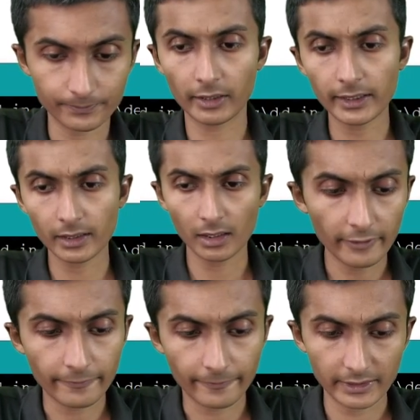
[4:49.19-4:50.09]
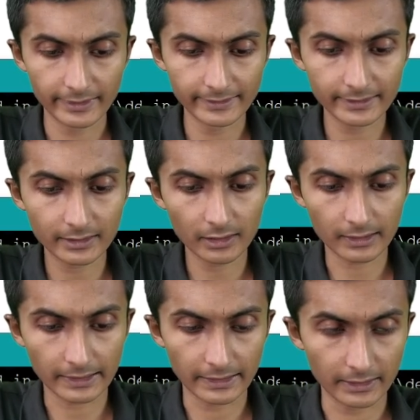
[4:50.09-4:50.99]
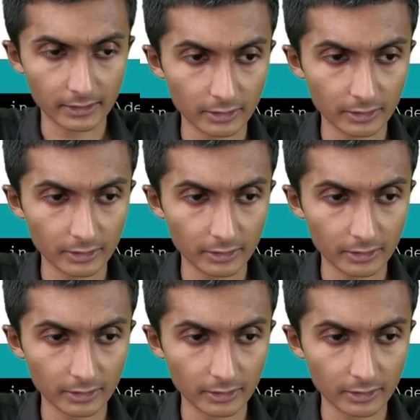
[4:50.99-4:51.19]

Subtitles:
Alright, if digital read.